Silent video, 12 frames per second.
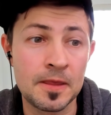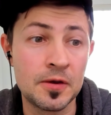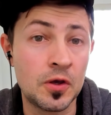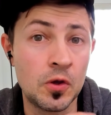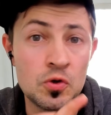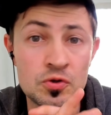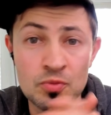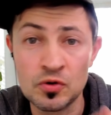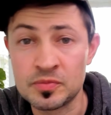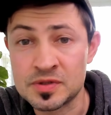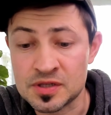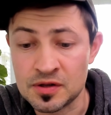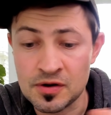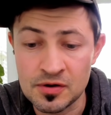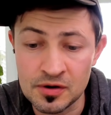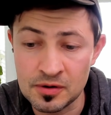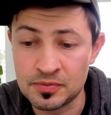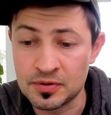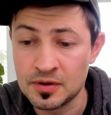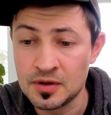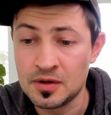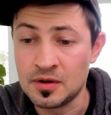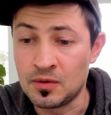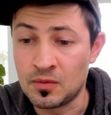huge movements in Europe
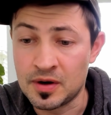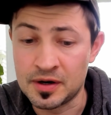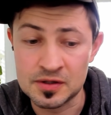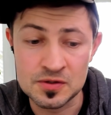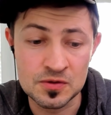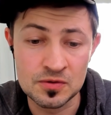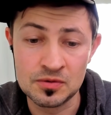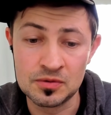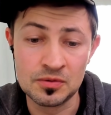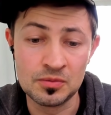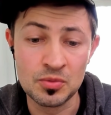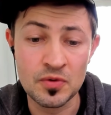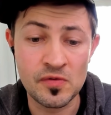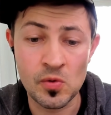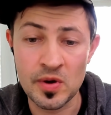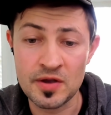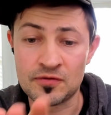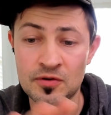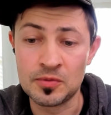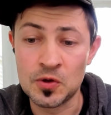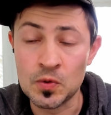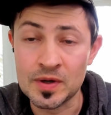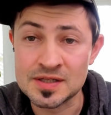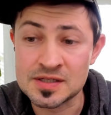wanting to move away from
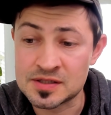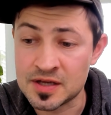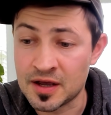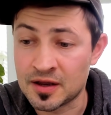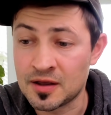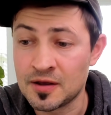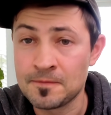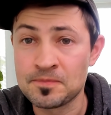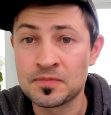US tech